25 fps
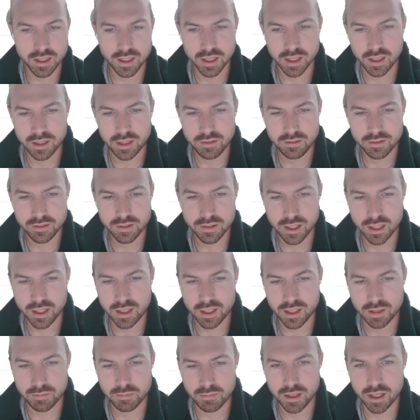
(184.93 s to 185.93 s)
Again,
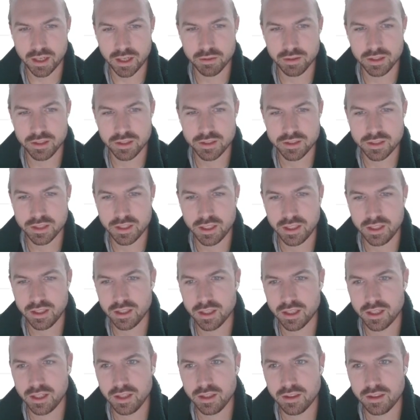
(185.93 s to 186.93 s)
I'm not really
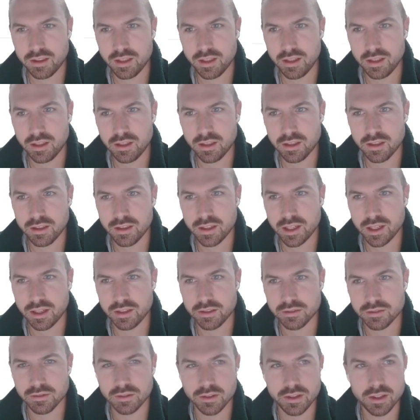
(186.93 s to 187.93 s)
seeing anything
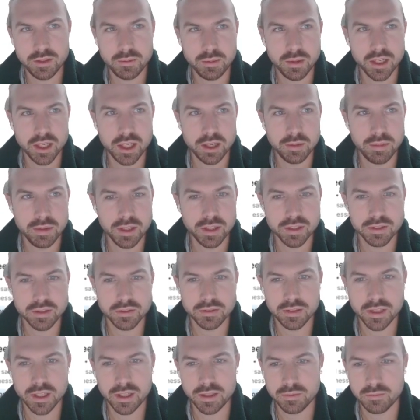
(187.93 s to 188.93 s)
that is going to be helping
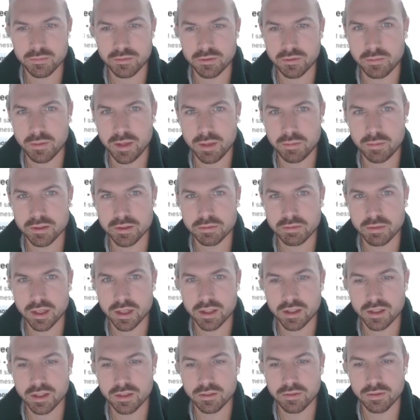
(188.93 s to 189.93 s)
us from that
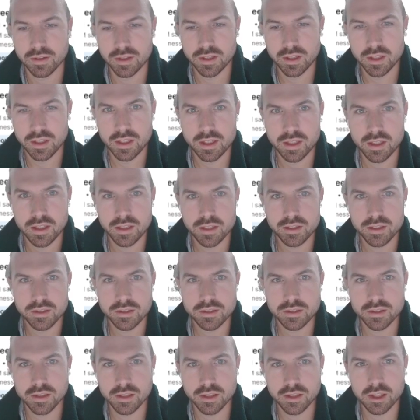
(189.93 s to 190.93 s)
perspective.
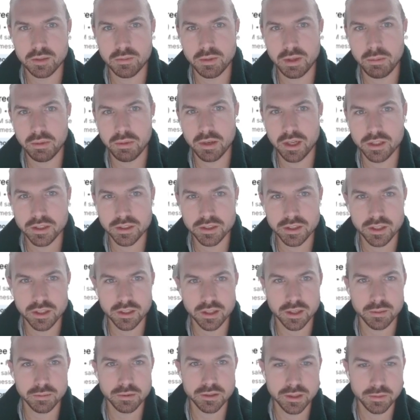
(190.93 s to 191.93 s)
So maybe I just need
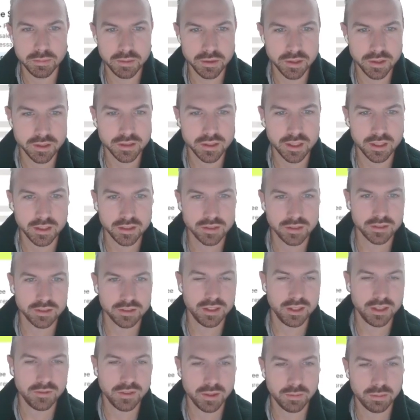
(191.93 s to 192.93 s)
to look up shipping settings and
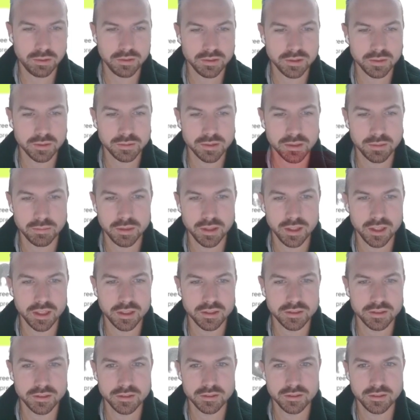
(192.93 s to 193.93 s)
see if that pulls up something
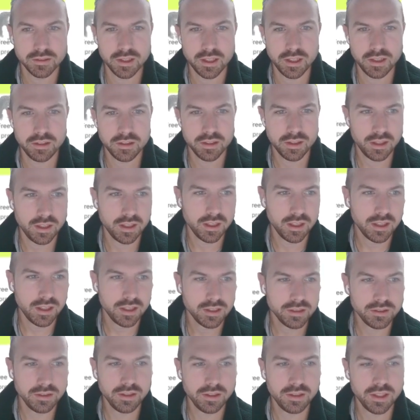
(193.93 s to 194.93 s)
else, right?
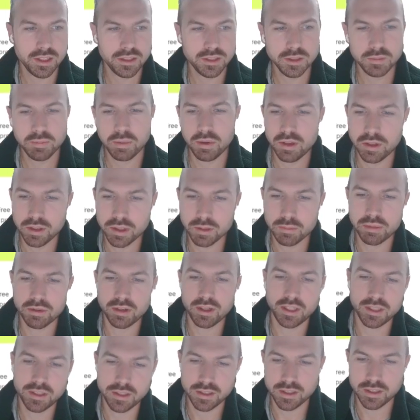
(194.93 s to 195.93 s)
So anyway, this is part of the
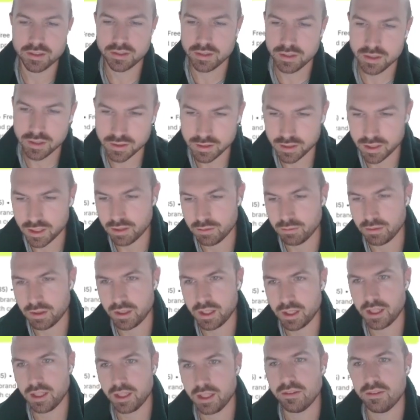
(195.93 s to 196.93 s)
process, is that
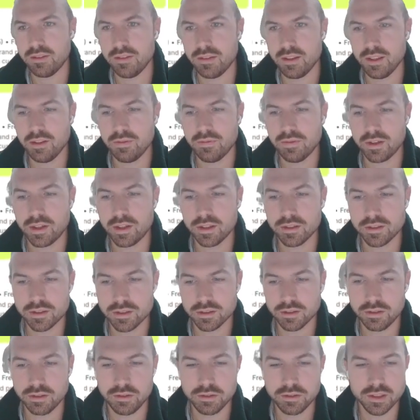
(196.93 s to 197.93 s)
when a default
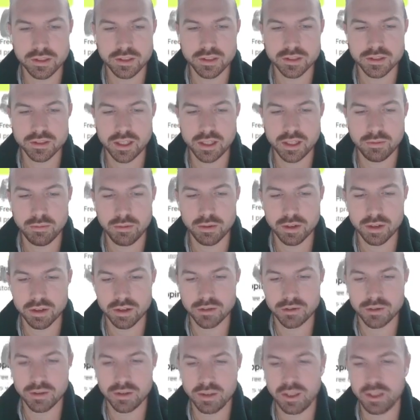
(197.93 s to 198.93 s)
solution does not
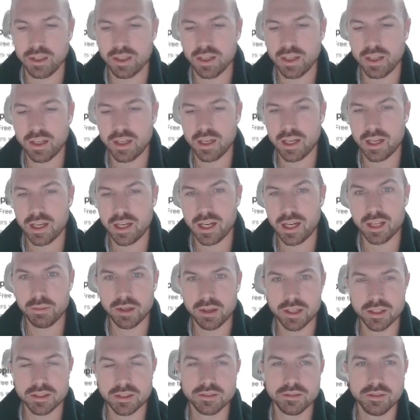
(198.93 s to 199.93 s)
work or the
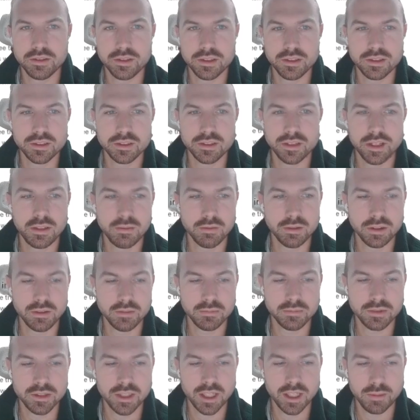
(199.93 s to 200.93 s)
out-of-the-box solution does not work
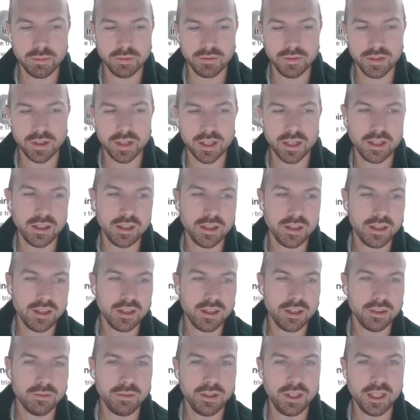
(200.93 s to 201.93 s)
from Shopify,
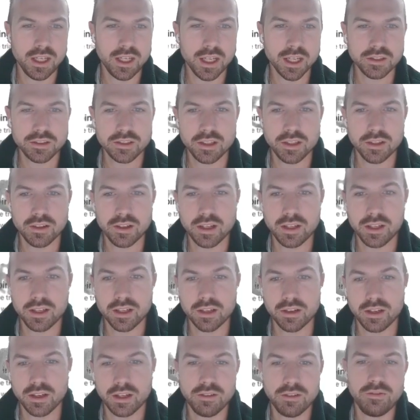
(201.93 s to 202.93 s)
we need to actually go out
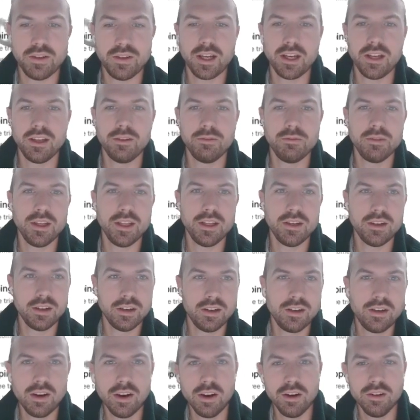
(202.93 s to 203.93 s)
here and evaluate,
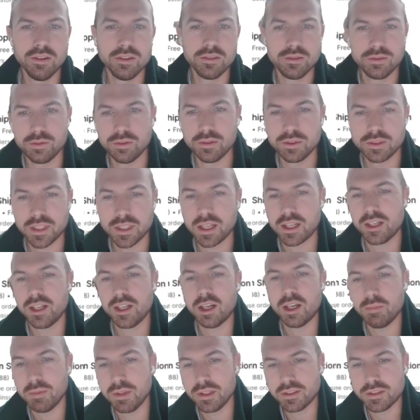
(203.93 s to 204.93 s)
are there tools that can
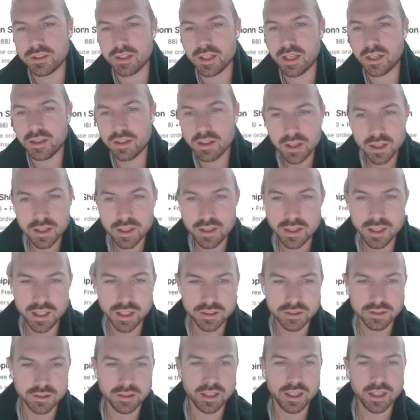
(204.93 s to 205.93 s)
help me today?
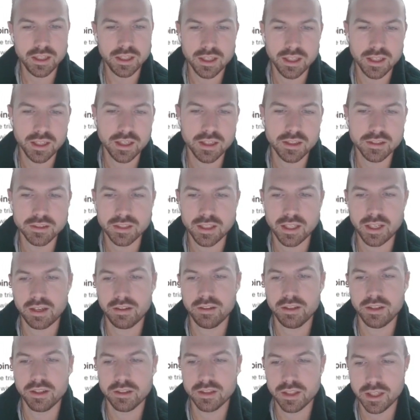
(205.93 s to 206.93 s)
Is there anything else
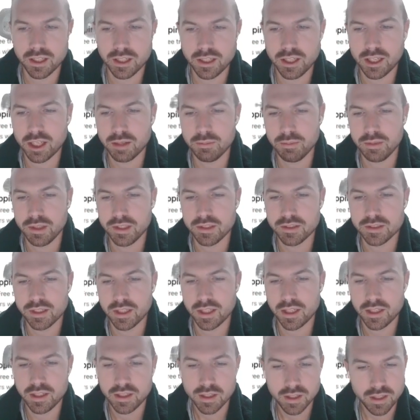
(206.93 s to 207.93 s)
out here that can help me
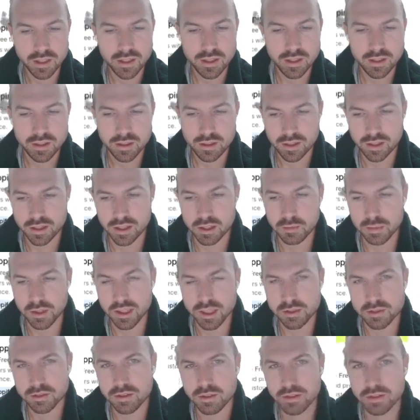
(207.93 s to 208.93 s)
today?
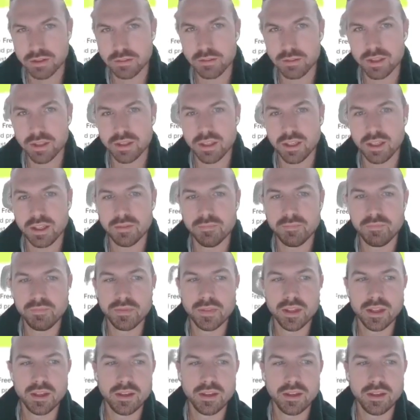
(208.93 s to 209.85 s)
Because ultimately,